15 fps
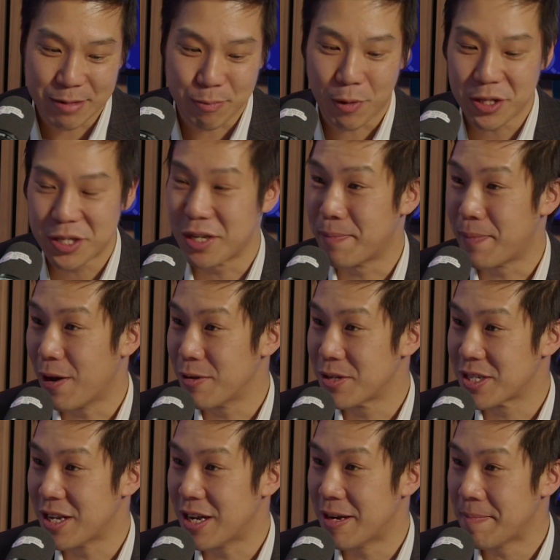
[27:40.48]
wanted
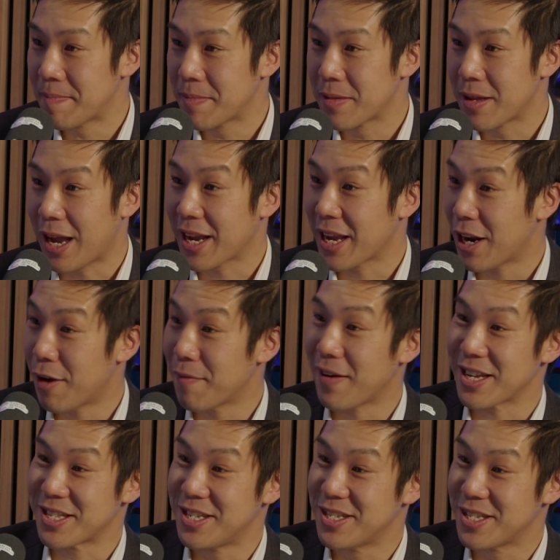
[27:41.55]
poster? And can our
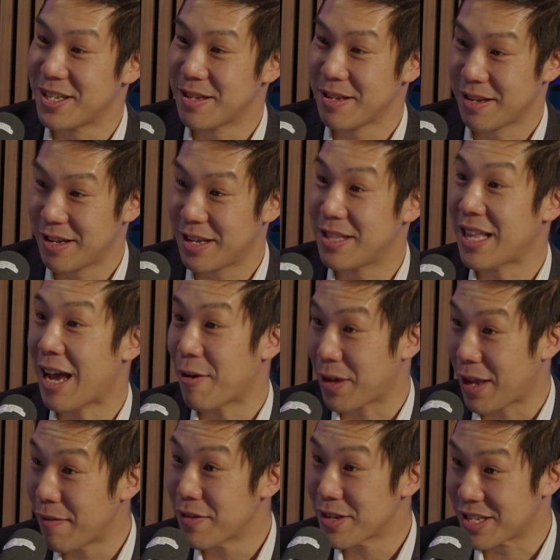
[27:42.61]
vaccines now
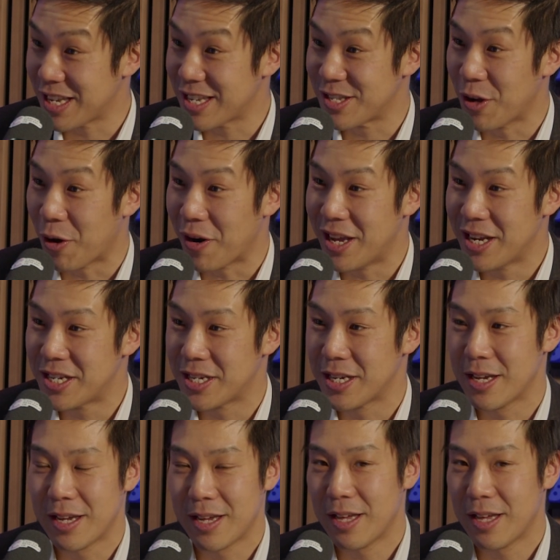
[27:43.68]
give us this knowledge?